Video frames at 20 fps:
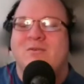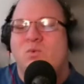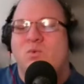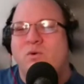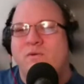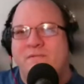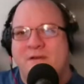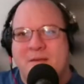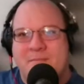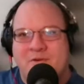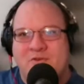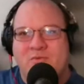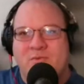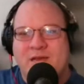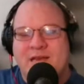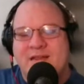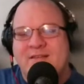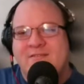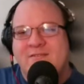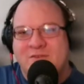warfare
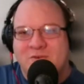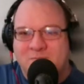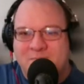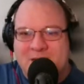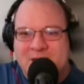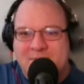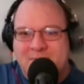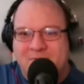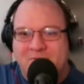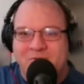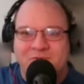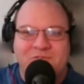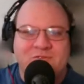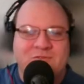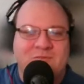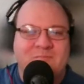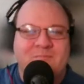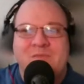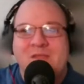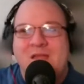between these two
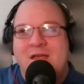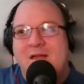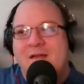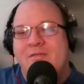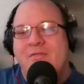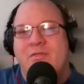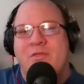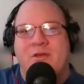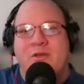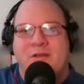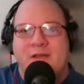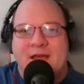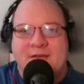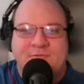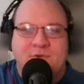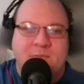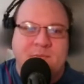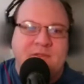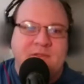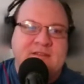peoples. The
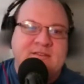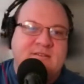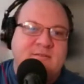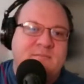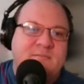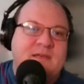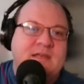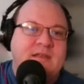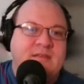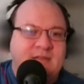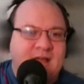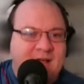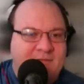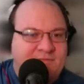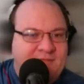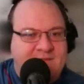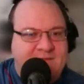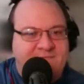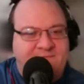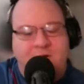Ninth Roman Legion being
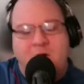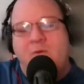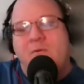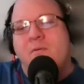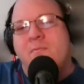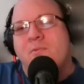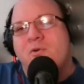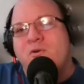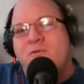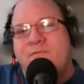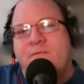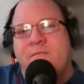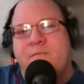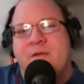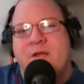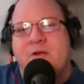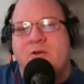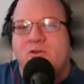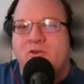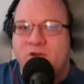not that far removed
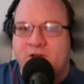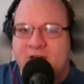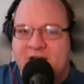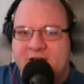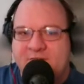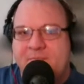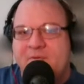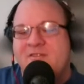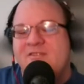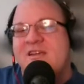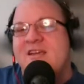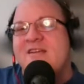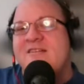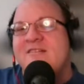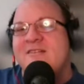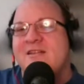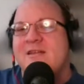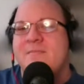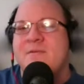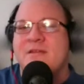from here could have
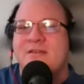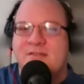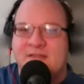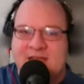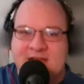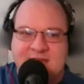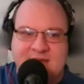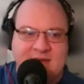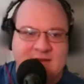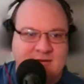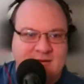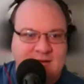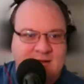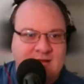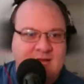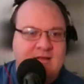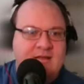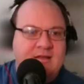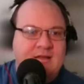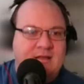potentially been taken
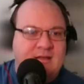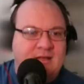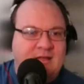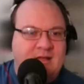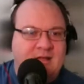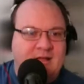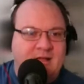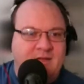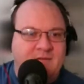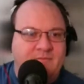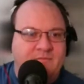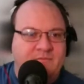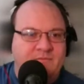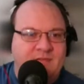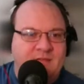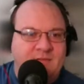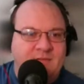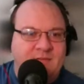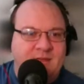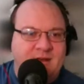
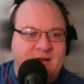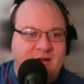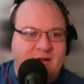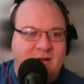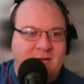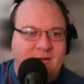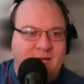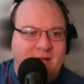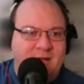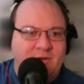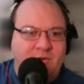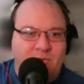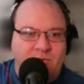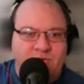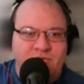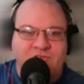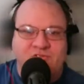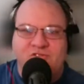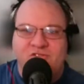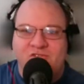sent there on
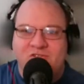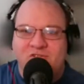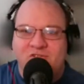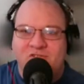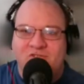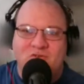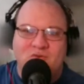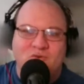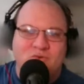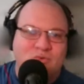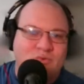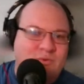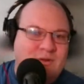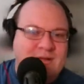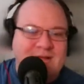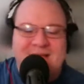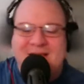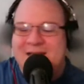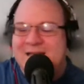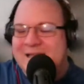orders
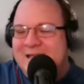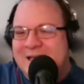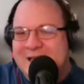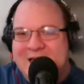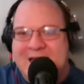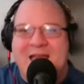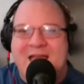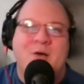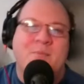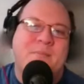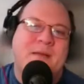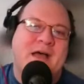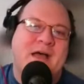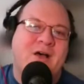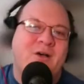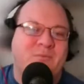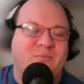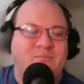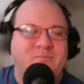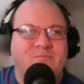to help
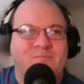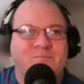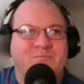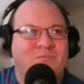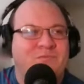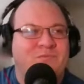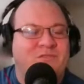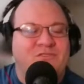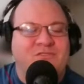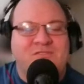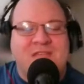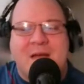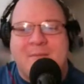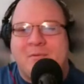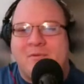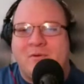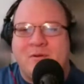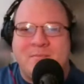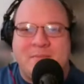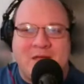out,
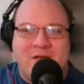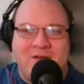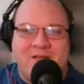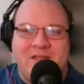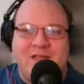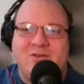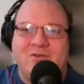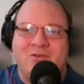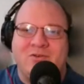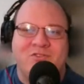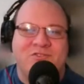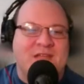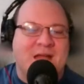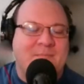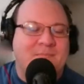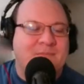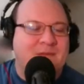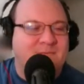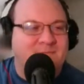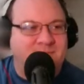stop a rebellion or
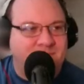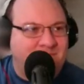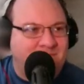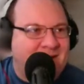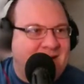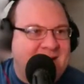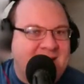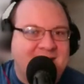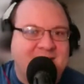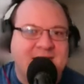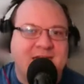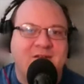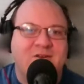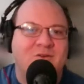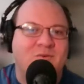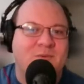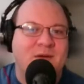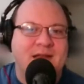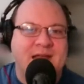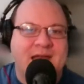stop them from raiding or